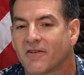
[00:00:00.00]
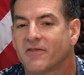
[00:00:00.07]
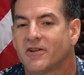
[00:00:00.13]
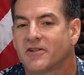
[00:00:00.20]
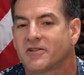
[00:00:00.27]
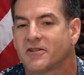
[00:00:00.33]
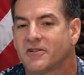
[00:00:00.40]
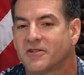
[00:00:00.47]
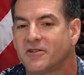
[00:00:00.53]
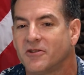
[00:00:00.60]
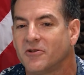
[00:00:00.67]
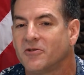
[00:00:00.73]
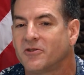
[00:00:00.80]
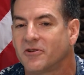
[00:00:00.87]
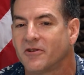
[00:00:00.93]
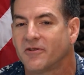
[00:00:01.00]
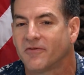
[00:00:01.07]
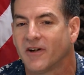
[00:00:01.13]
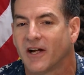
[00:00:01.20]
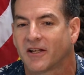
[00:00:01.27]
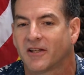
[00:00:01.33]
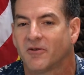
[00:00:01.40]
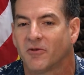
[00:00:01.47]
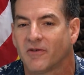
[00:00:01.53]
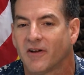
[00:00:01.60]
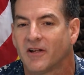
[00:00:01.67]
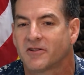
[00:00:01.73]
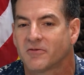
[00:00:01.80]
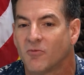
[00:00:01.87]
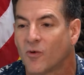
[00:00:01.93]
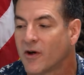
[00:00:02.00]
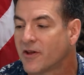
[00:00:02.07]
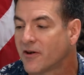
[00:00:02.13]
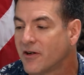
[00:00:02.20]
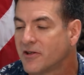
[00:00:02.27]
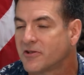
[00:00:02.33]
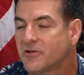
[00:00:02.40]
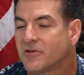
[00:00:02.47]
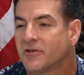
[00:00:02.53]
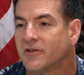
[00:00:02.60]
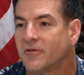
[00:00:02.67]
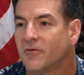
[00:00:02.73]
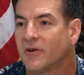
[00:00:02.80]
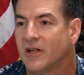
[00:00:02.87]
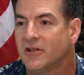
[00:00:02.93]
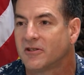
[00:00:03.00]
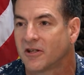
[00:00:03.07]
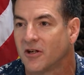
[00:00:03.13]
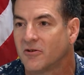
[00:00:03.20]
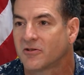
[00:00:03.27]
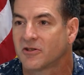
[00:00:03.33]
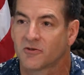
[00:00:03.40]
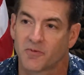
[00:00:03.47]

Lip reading: of this is due to the fact that we've had some weather issues on the East Coast,